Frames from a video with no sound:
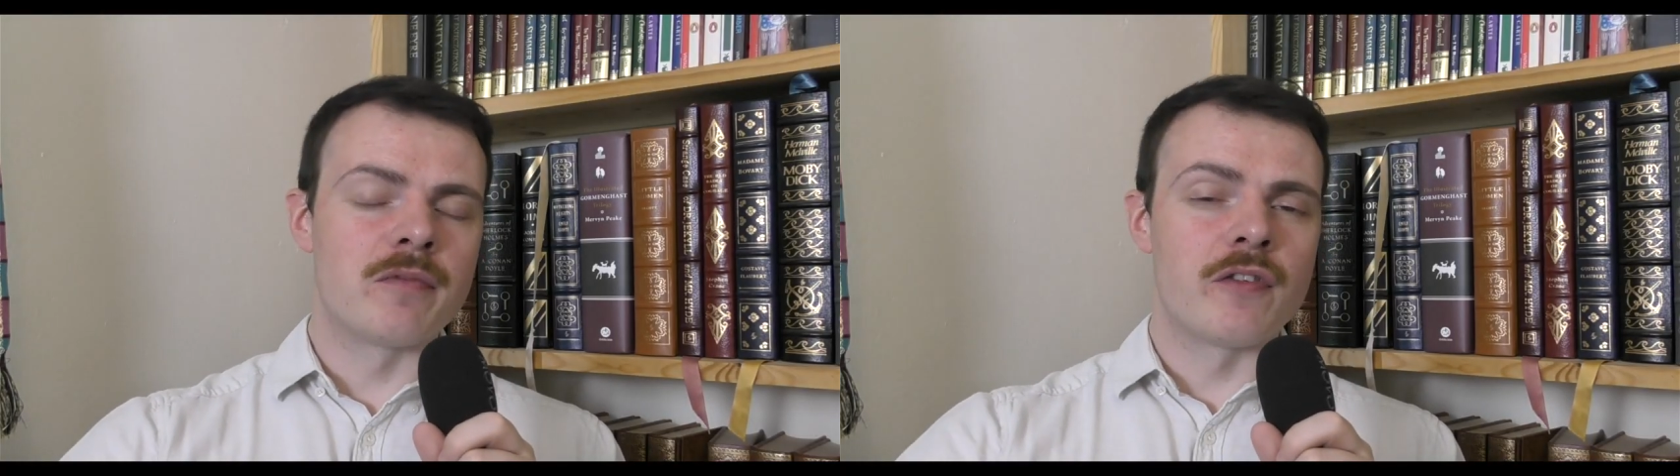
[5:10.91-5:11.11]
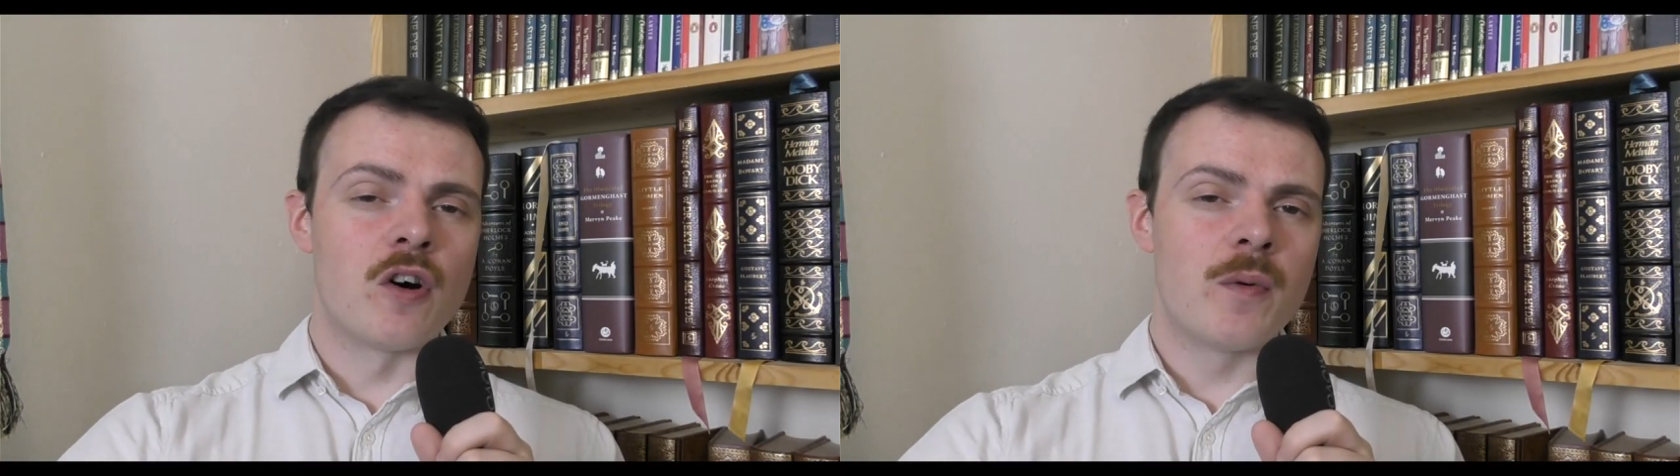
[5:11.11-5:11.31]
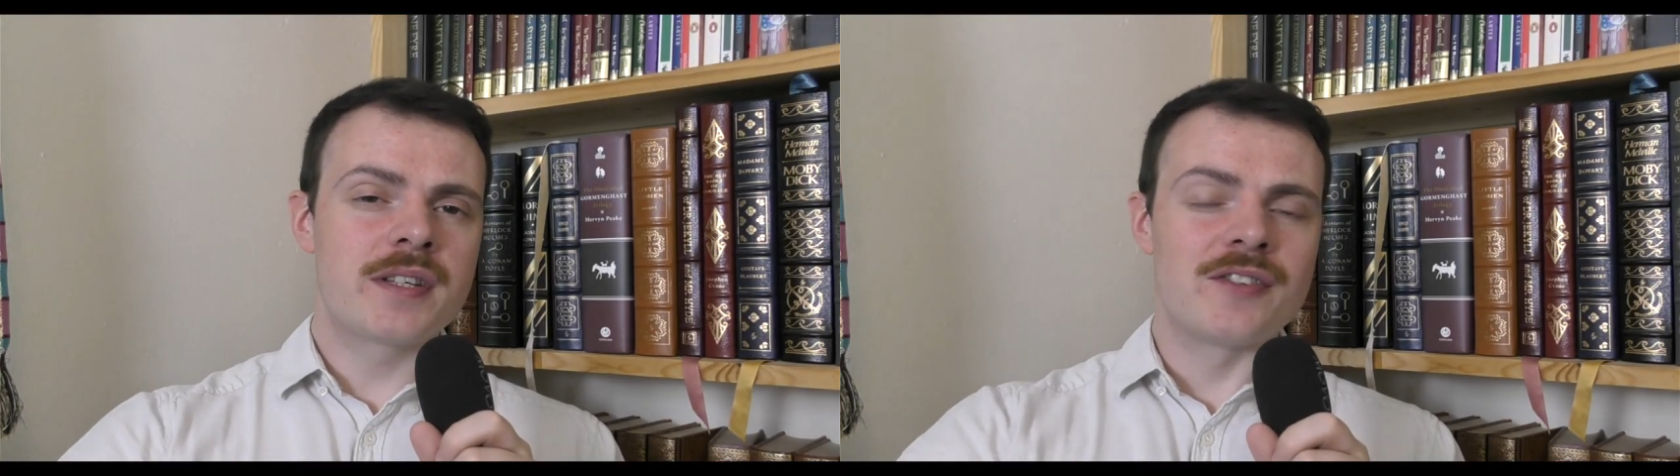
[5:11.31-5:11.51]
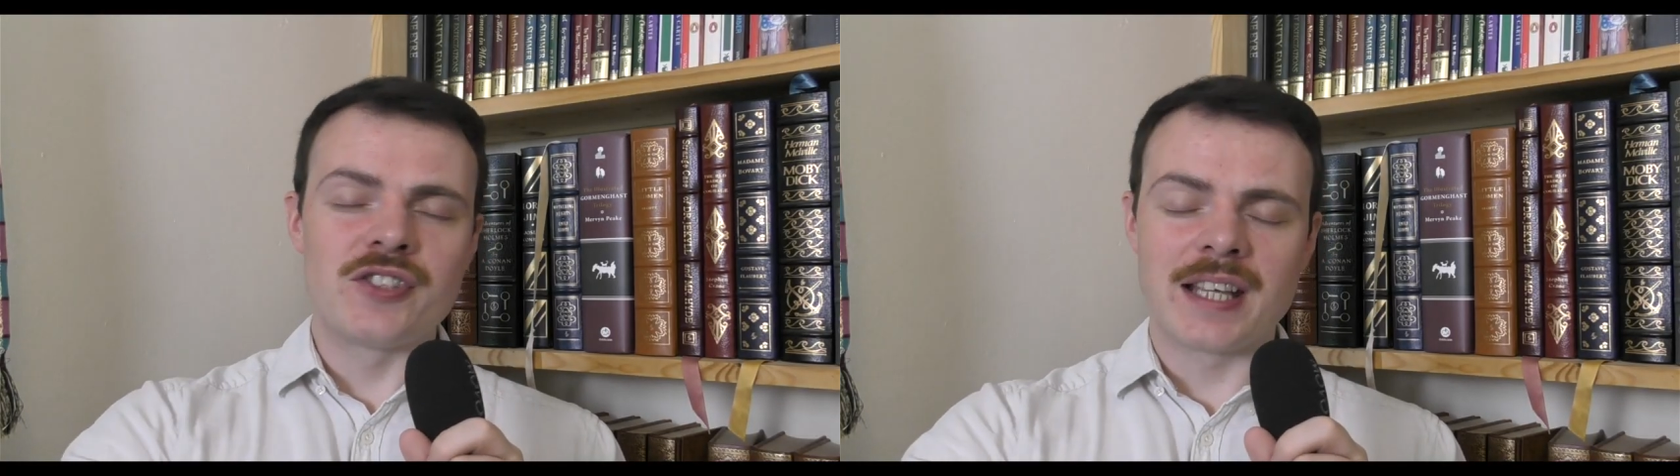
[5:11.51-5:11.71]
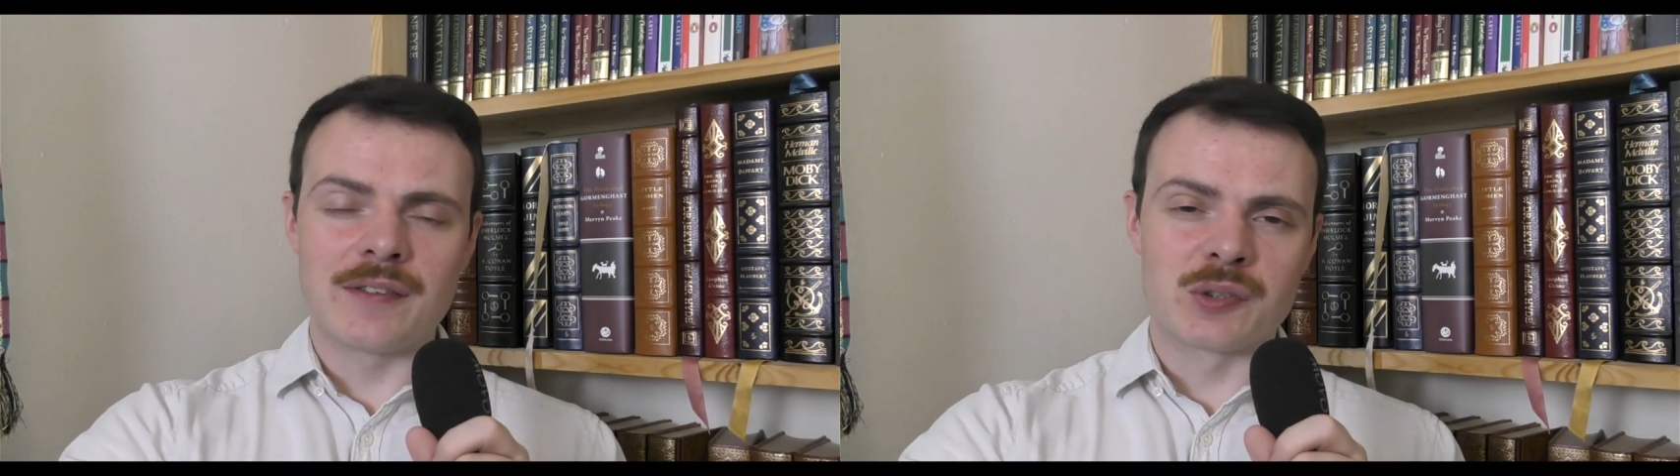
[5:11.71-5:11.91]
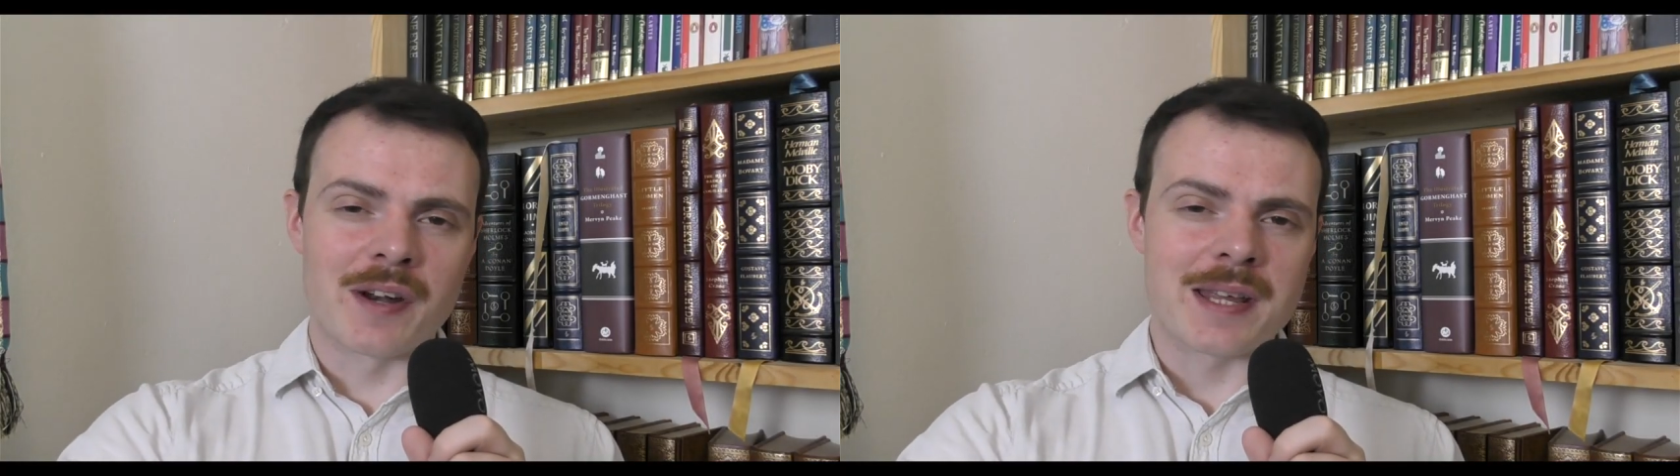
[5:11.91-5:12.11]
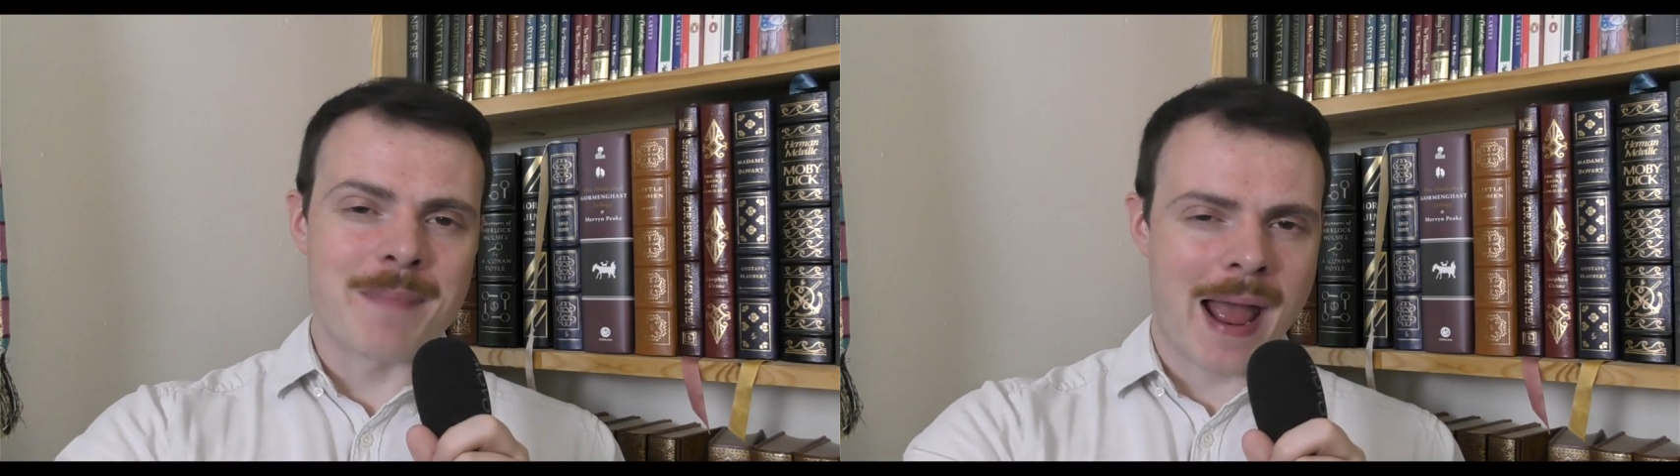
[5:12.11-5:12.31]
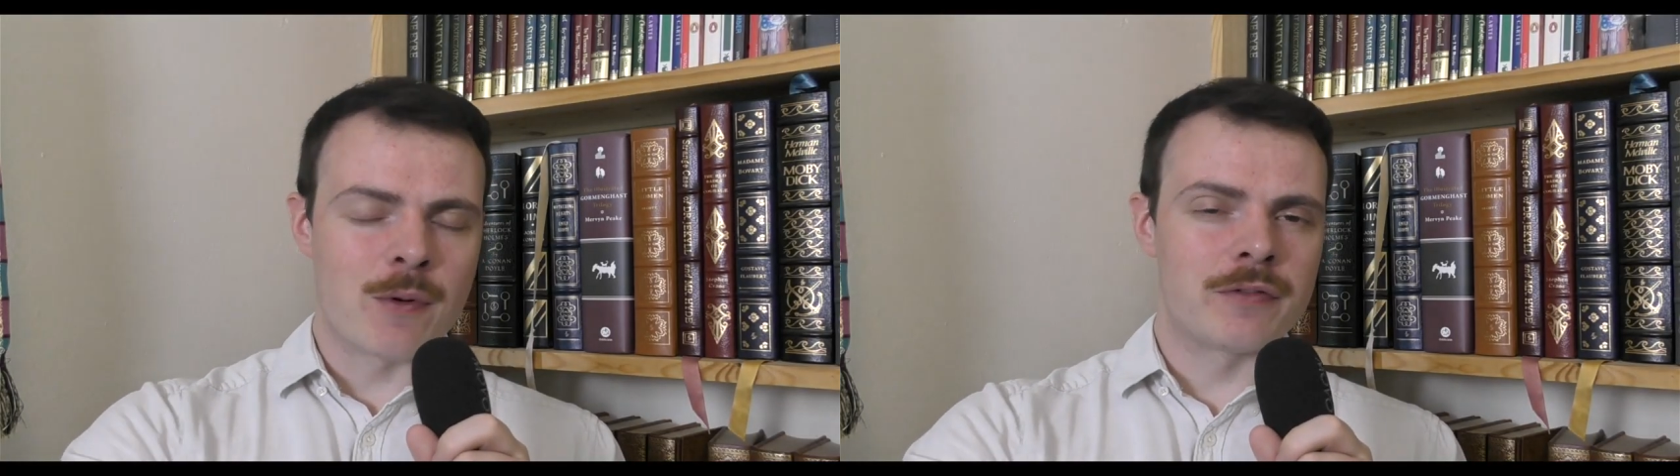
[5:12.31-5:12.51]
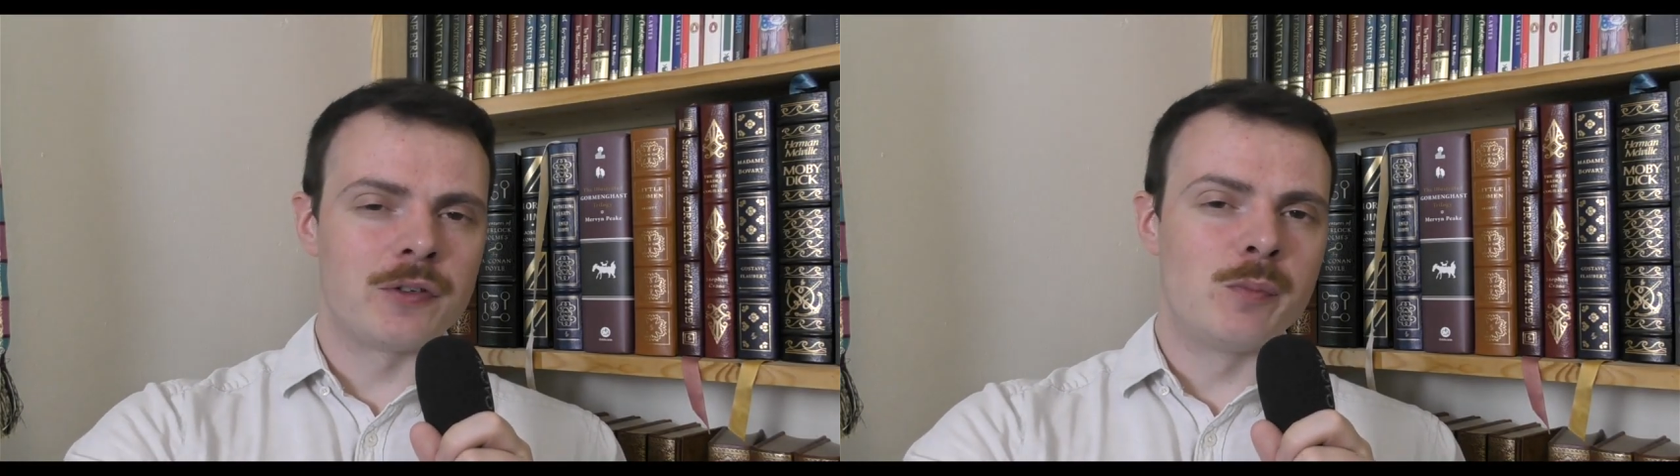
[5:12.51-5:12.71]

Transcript: forward and she gives a really powerful,